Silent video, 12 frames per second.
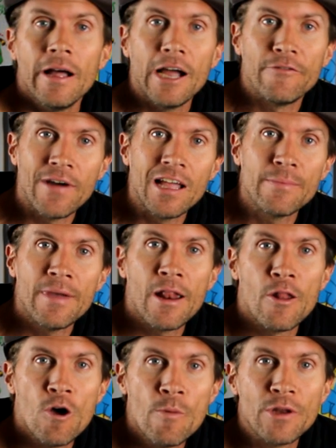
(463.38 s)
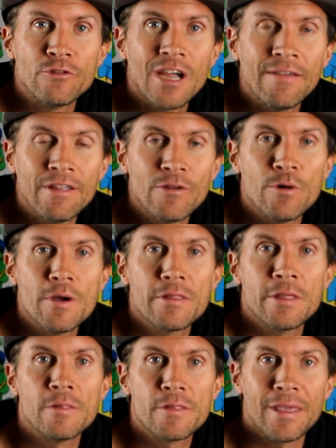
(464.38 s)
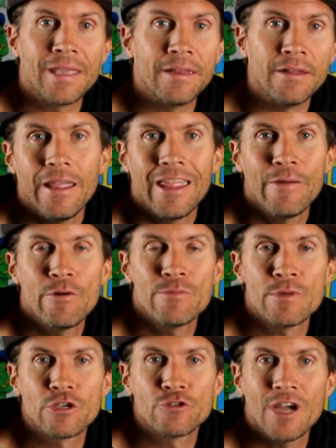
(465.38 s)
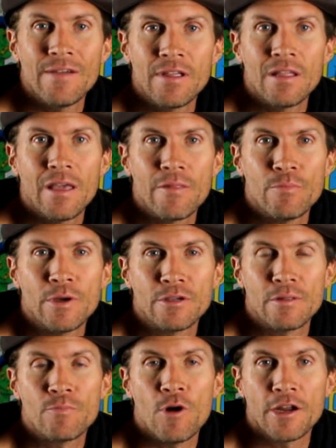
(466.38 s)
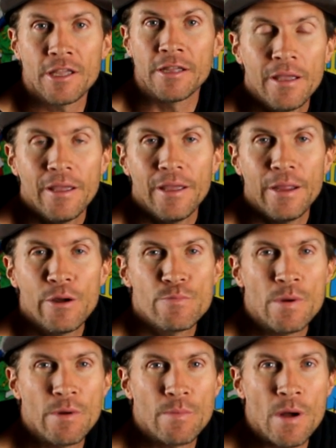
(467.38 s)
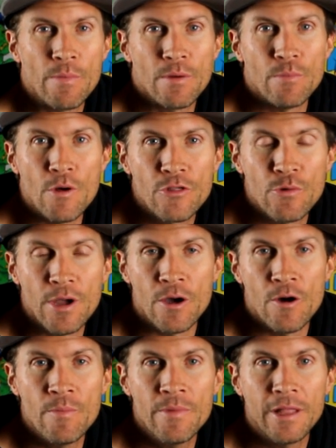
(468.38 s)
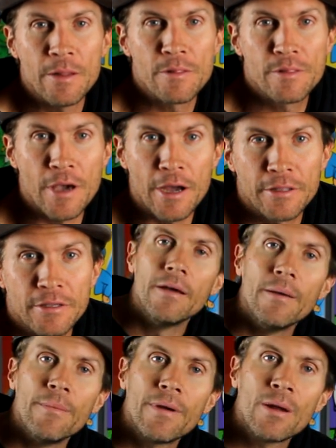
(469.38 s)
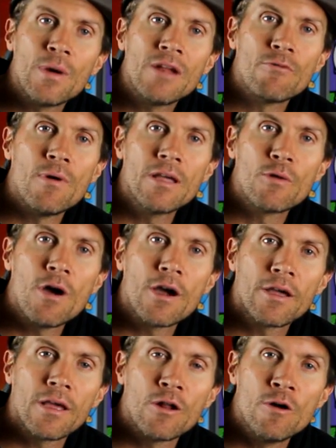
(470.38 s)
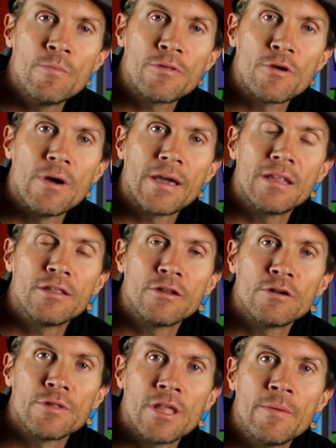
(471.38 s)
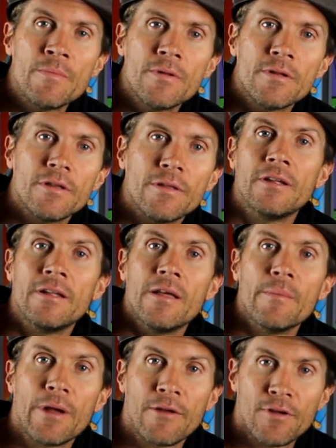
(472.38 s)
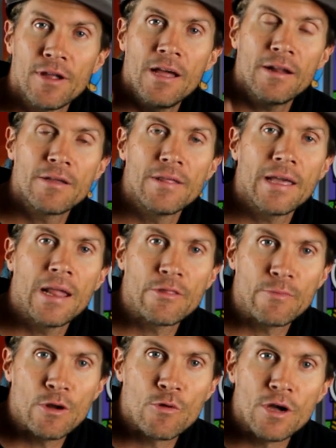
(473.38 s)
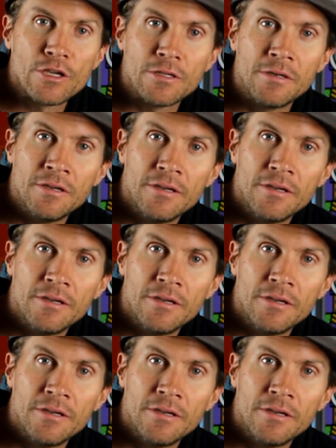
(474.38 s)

I finally made it home and driving was insane. It wasn't much driving as much as parking. It was bumper to bumper most of the way home and it sucked. But I'm waiting for Molly and Walker to get home so I can eat dinner with them. But I forgot because I got into my own question.